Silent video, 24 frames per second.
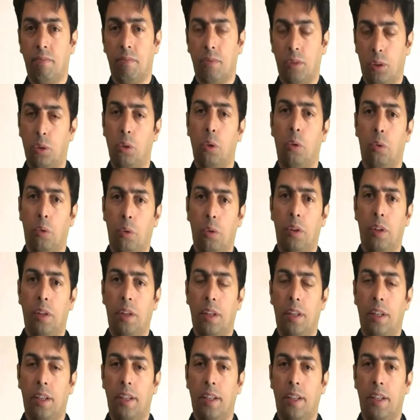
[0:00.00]
So
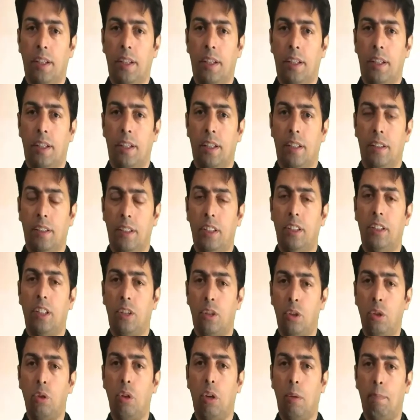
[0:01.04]
these are
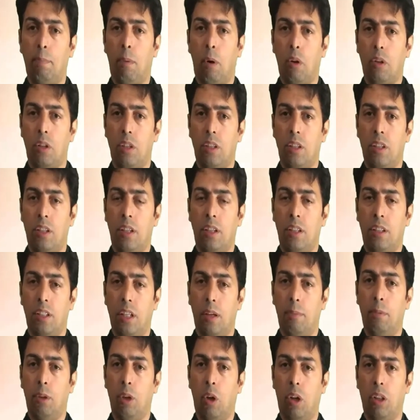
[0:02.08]
two important
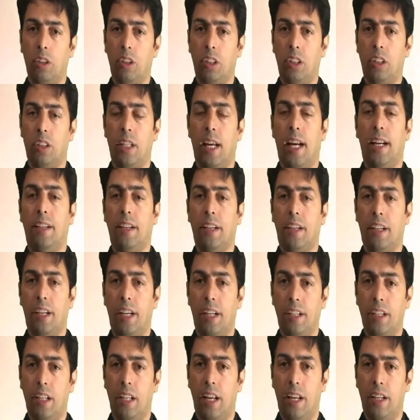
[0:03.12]
terminologies at the
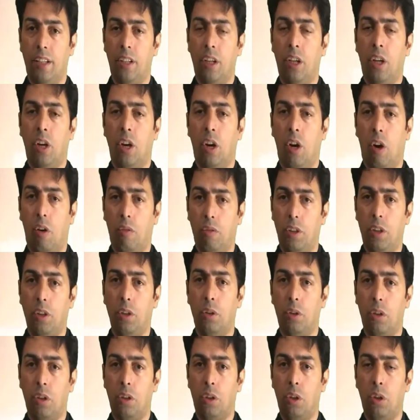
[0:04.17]
cranial end of the
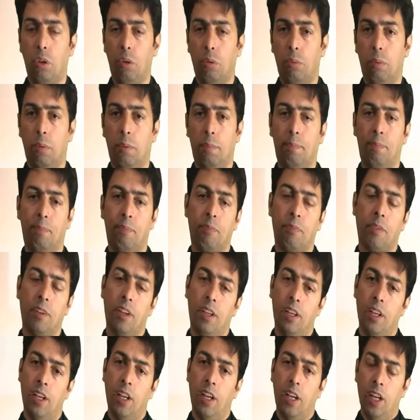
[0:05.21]
neural tube.
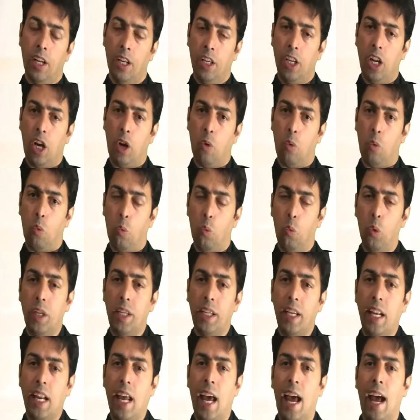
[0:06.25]
Now we
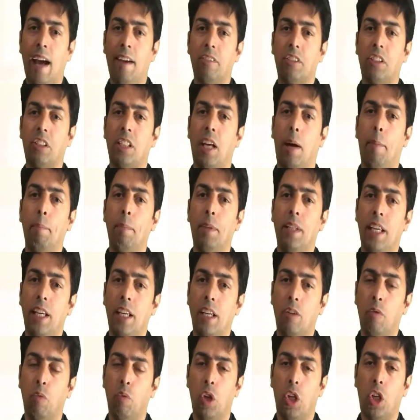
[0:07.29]
can have
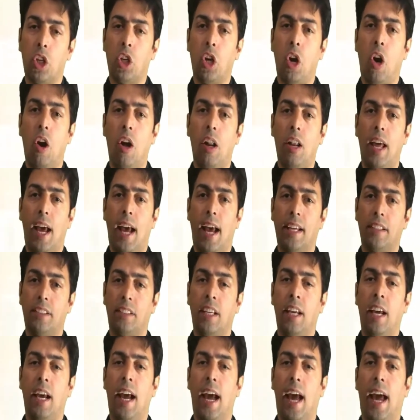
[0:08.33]
something we call as
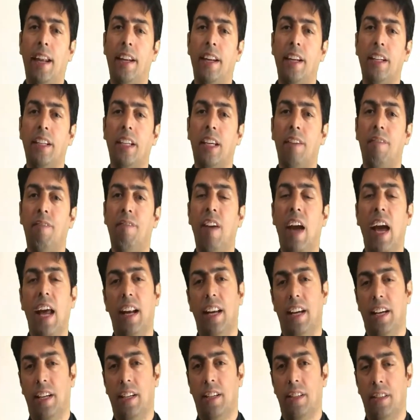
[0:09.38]

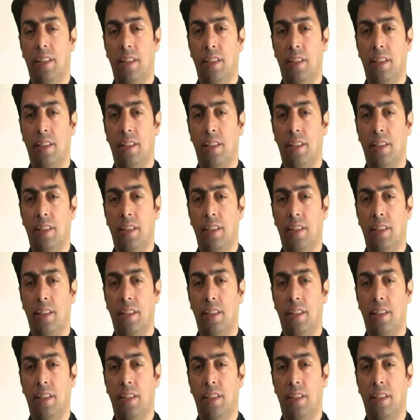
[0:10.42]
anencephaly,